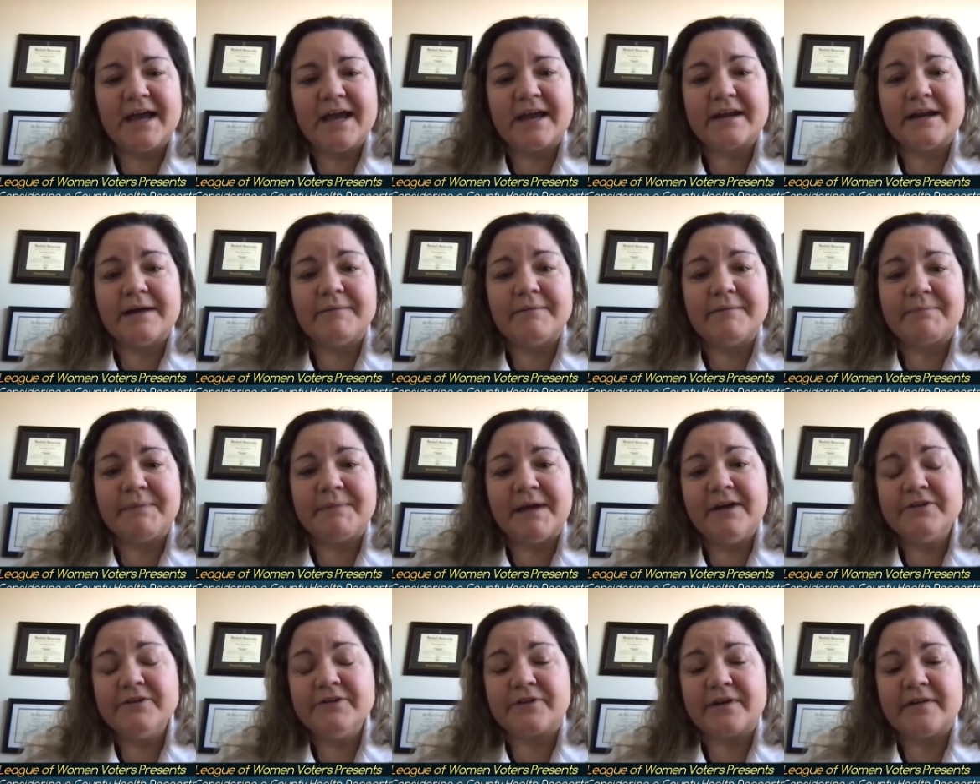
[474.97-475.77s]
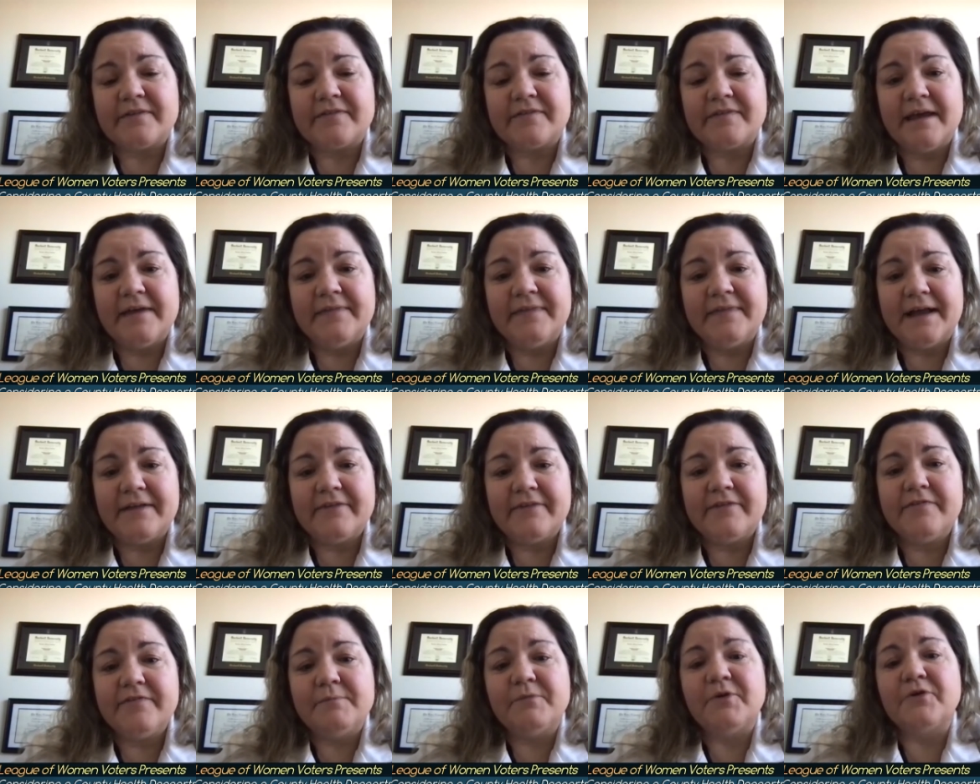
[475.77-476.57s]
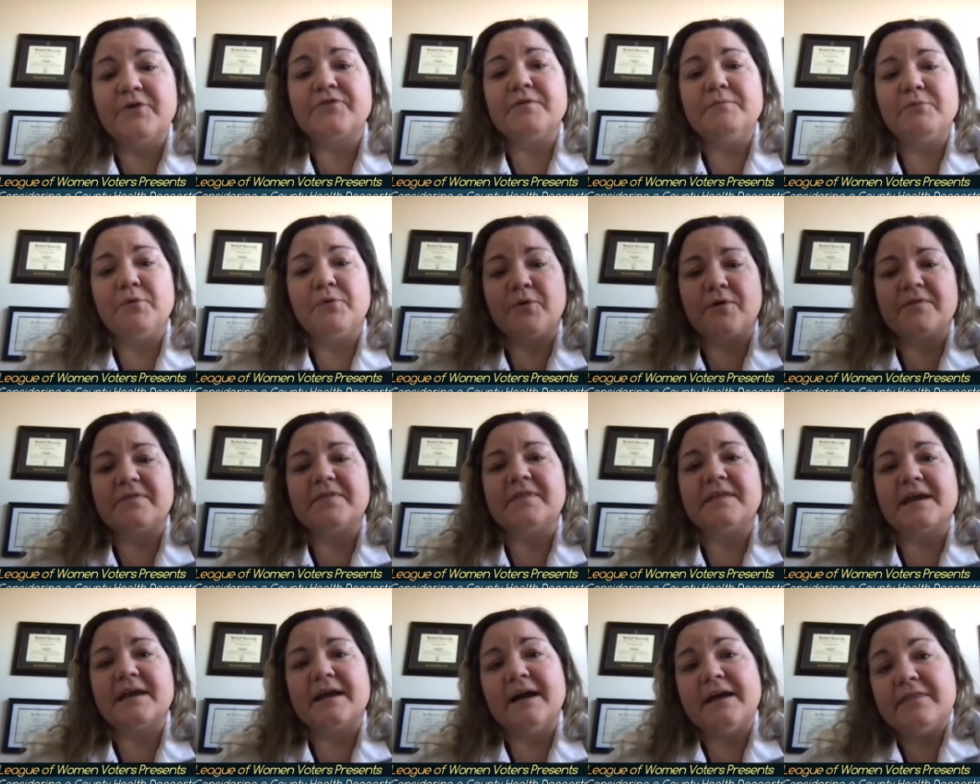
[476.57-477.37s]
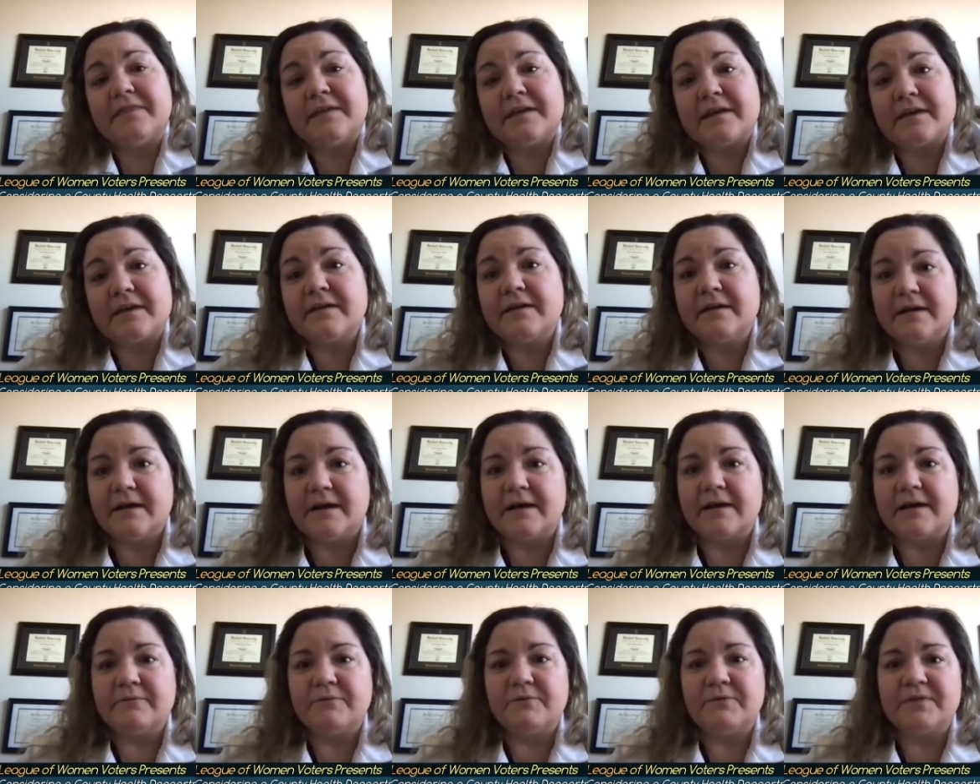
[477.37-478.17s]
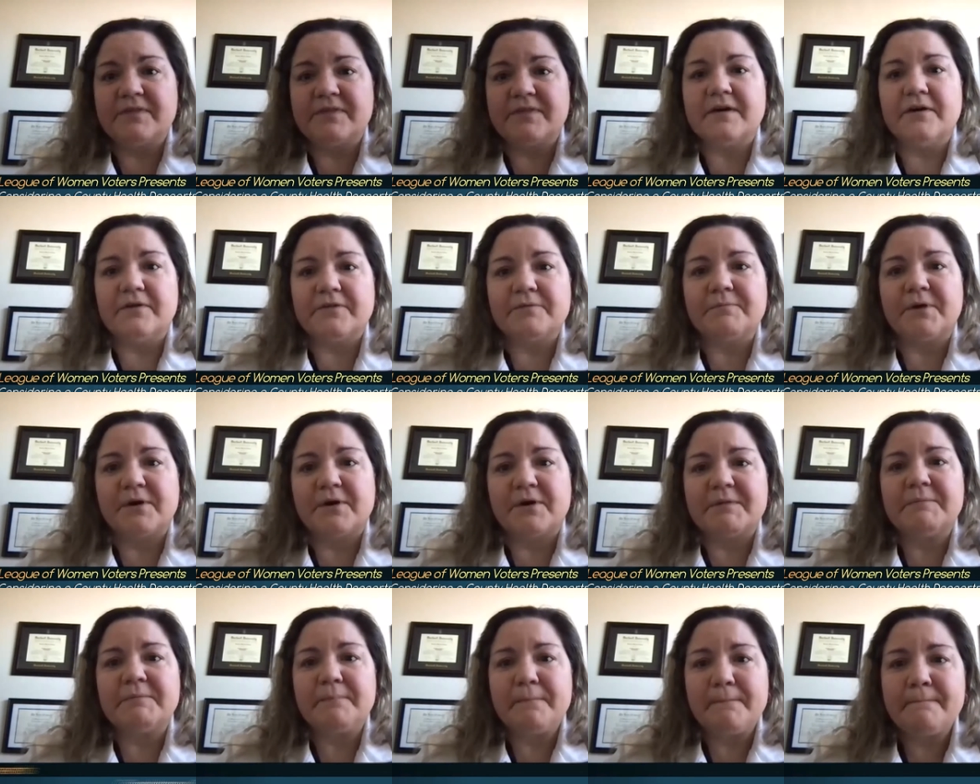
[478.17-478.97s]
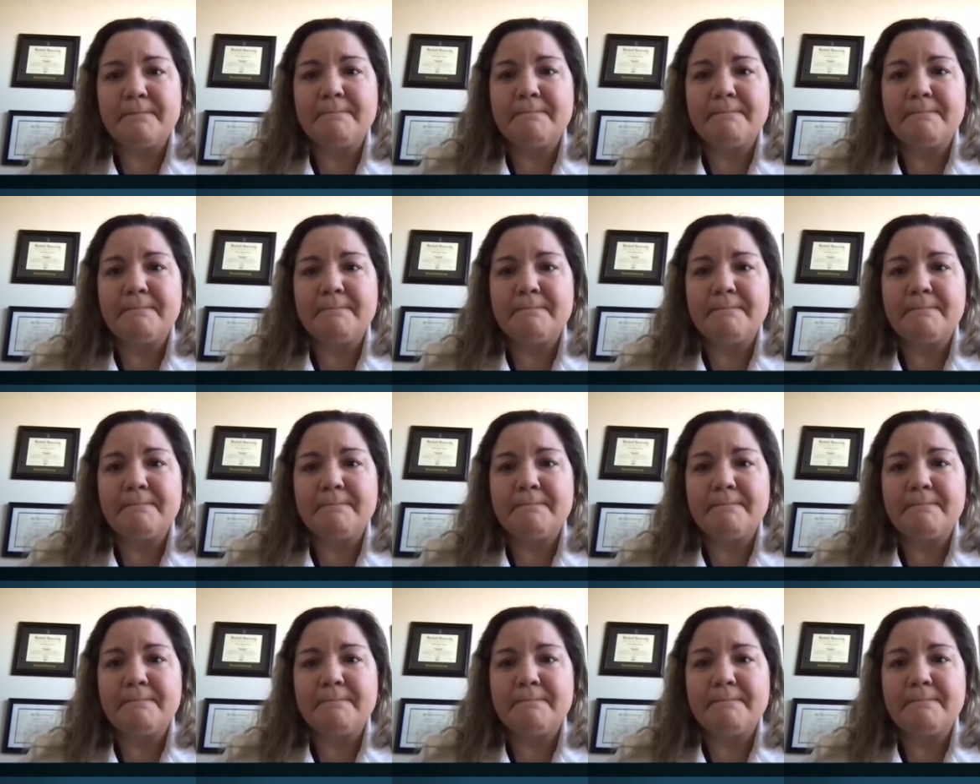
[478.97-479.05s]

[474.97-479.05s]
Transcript: economic boundaries and that's the most important thing i think uh, with the health department